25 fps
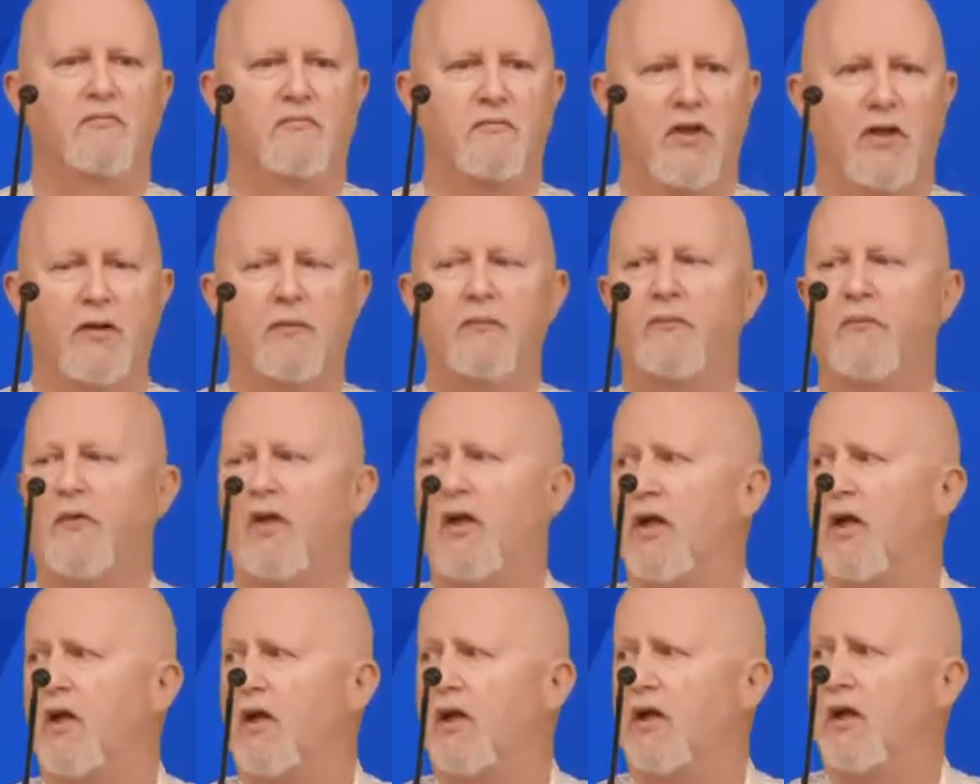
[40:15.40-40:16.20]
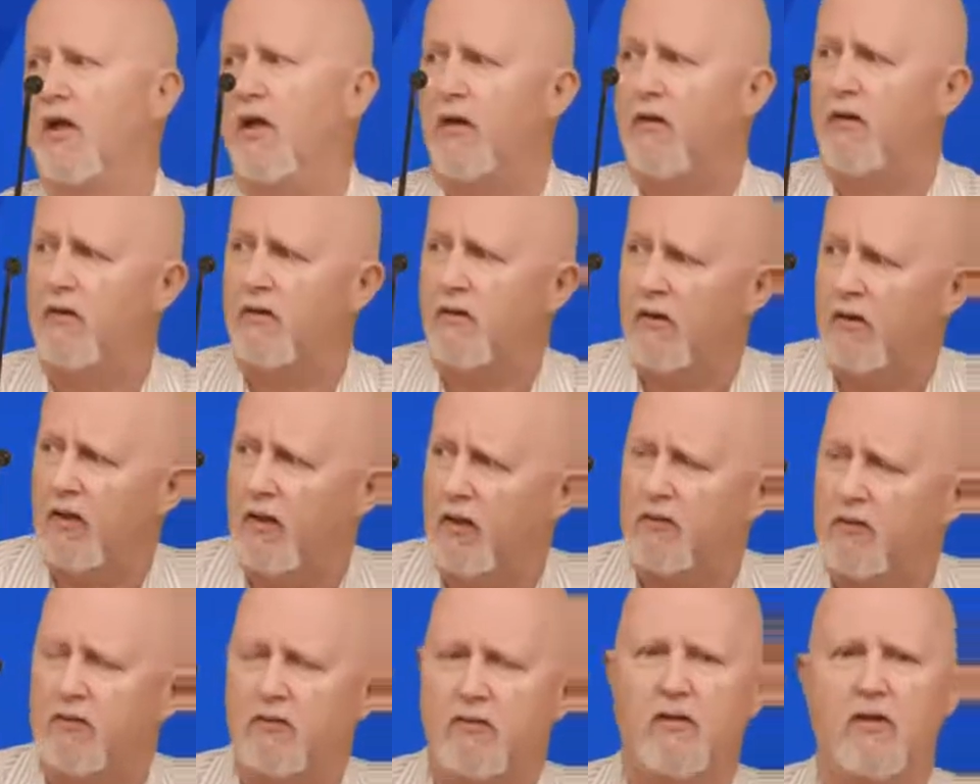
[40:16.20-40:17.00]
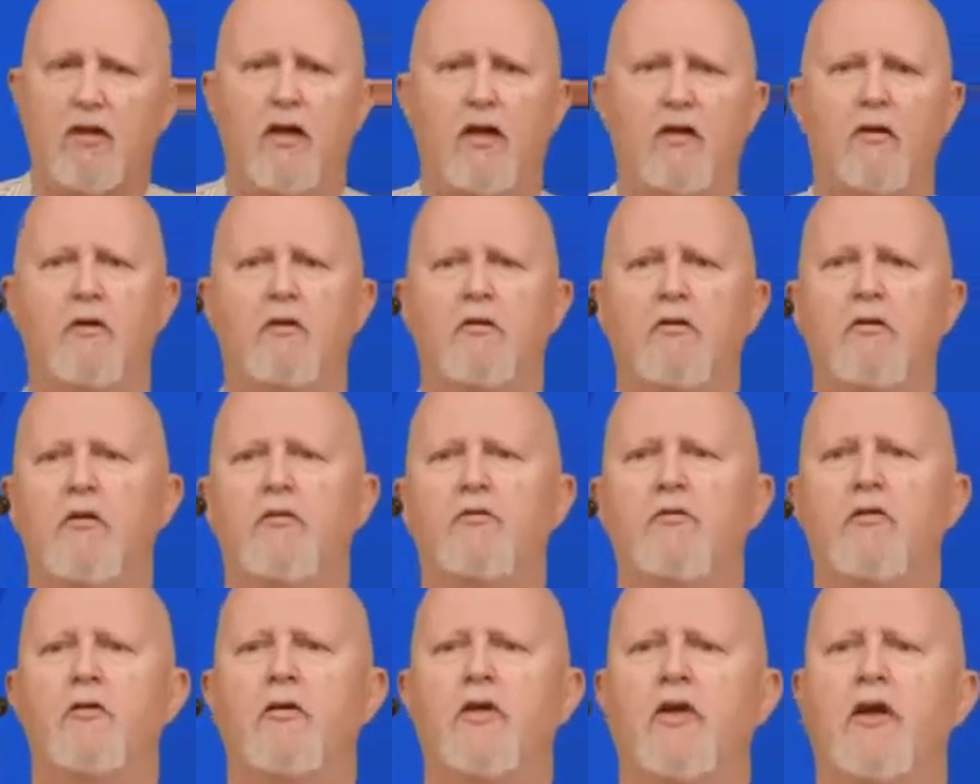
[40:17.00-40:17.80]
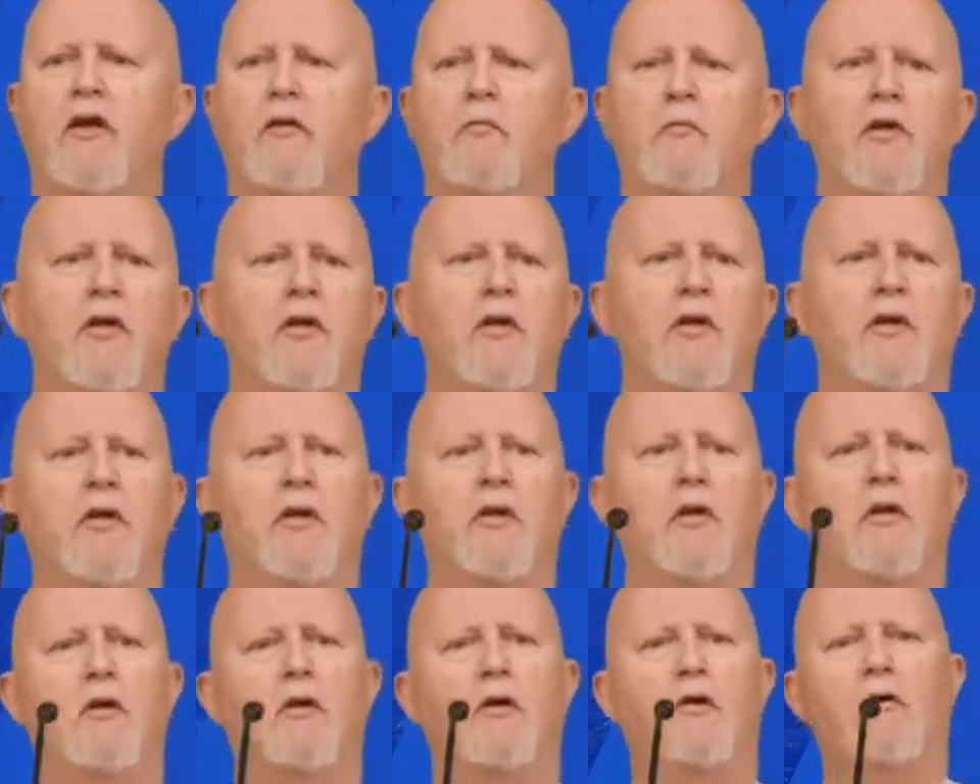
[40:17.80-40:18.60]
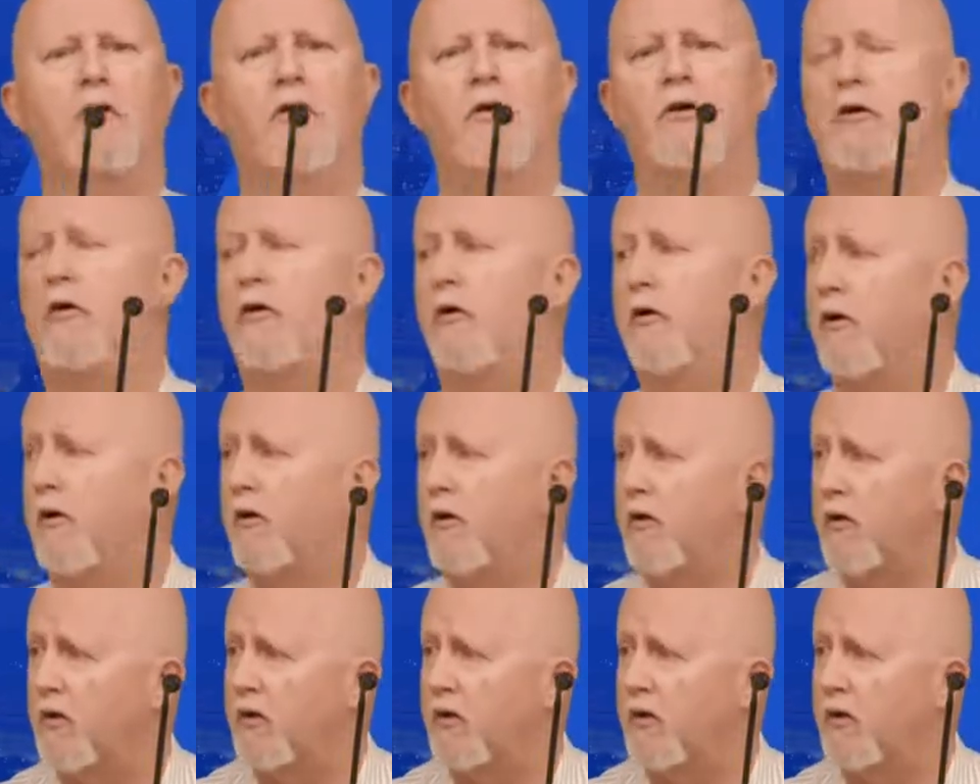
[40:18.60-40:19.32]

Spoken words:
Yeah. And I don't know if you can be heard.